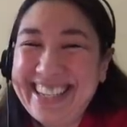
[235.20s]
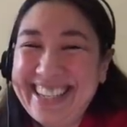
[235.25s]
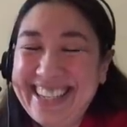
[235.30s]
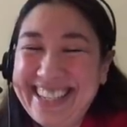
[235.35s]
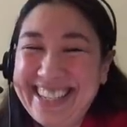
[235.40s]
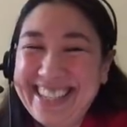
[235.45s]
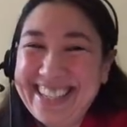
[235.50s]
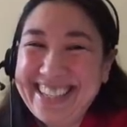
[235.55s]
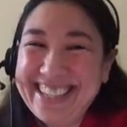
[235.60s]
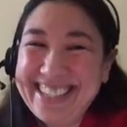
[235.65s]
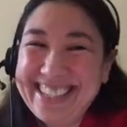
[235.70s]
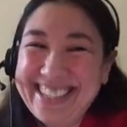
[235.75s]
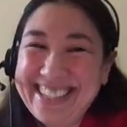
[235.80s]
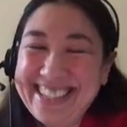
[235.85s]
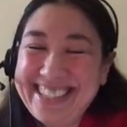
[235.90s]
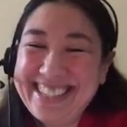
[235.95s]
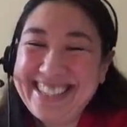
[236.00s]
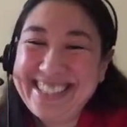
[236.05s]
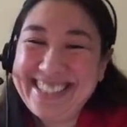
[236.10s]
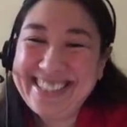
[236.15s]

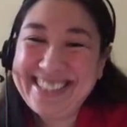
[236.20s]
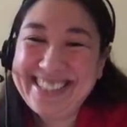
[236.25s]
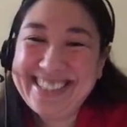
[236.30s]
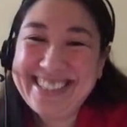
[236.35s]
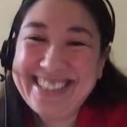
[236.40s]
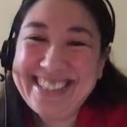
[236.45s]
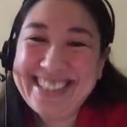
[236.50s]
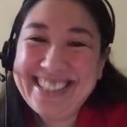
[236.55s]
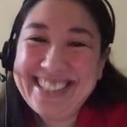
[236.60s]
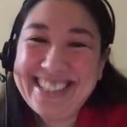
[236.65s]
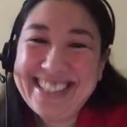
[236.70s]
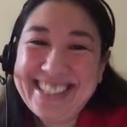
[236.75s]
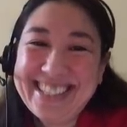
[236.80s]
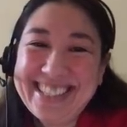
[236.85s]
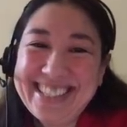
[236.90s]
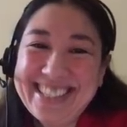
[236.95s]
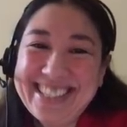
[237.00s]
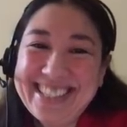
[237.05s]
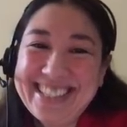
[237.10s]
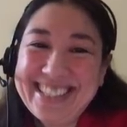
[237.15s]

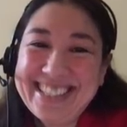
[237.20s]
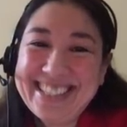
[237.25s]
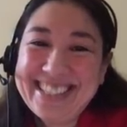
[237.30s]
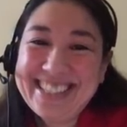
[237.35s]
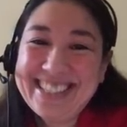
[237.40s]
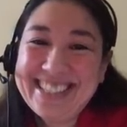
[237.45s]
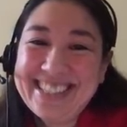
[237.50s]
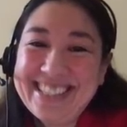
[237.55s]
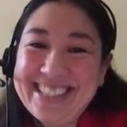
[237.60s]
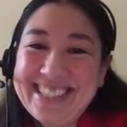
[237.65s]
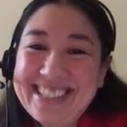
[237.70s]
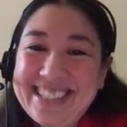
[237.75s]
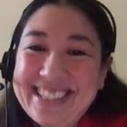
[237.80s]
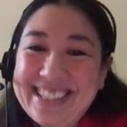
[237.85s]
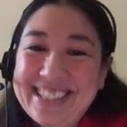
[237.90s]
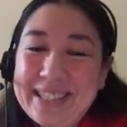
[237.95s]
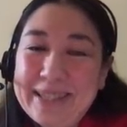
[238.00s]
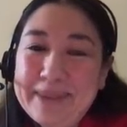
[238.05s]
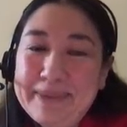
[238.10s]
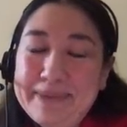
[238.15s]

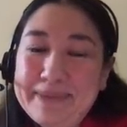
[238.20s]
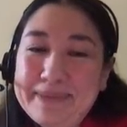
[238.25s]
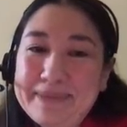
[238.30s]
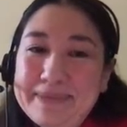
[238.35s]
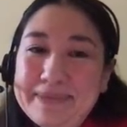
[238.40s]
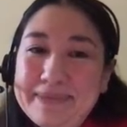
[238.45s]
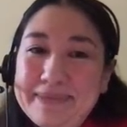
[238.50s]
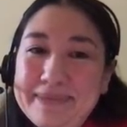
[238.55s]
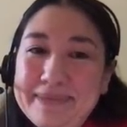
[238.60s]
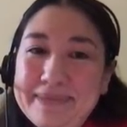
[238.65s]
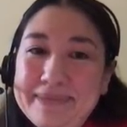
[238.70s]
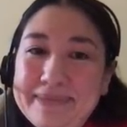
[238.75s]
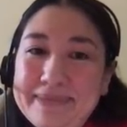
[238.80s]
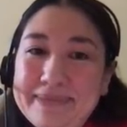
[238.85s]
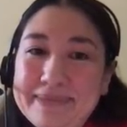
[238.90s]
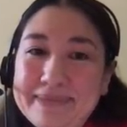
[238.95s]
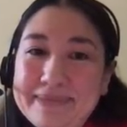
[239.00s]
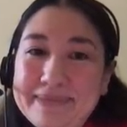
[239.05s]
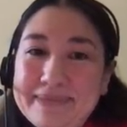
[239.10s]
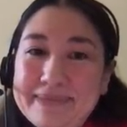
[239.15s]

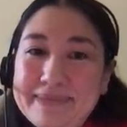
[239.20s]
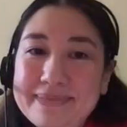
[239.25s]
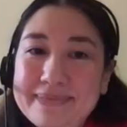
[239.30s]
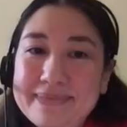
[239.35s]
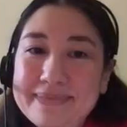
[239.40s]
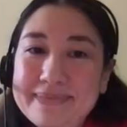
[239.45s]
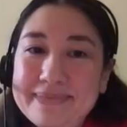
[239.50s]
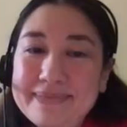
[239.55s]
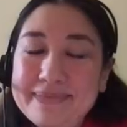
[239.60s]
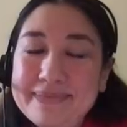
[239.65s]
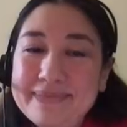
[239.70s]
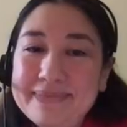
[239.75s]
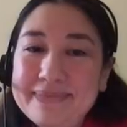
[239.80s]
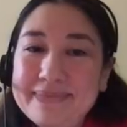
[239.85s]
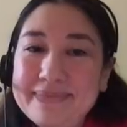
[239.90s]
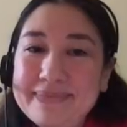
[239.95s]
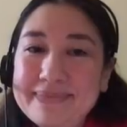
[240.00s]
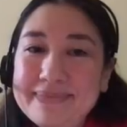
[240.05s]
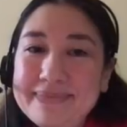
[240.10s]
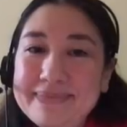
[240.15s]

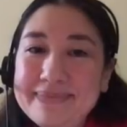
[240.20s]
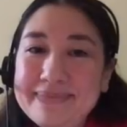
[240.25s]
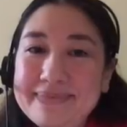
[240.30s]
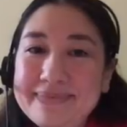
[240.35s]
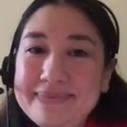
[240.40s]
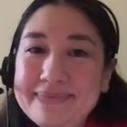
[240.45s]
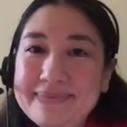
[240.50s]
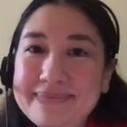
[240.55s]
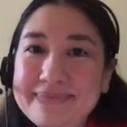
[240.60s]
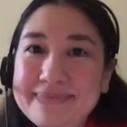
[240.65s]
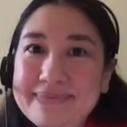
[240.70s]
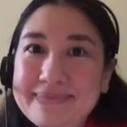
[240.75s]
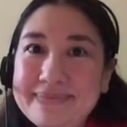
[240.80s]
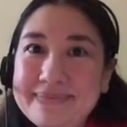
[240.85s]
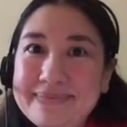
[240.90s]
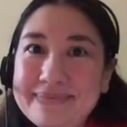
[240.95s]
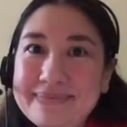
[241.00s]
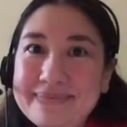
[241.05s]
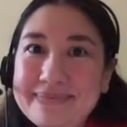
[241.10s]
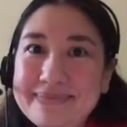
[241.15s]

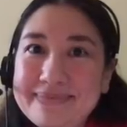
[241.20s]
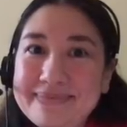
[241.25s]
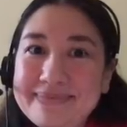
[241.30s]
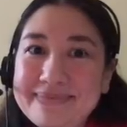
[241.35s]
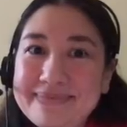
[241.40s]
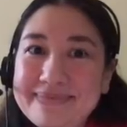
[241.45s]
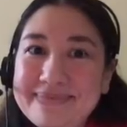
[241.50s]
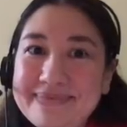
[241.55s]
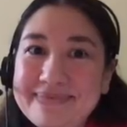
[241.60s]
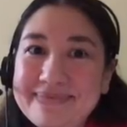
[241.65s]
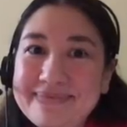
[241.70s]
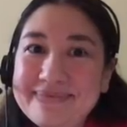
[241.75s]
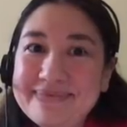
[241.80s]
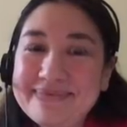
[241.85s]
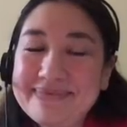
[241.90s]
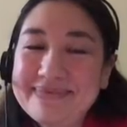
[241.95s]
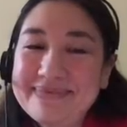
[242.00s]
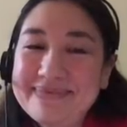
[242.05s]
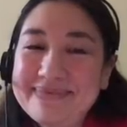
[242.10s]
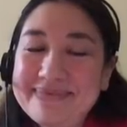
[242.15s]

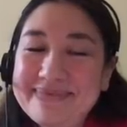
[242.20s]
(not speaking)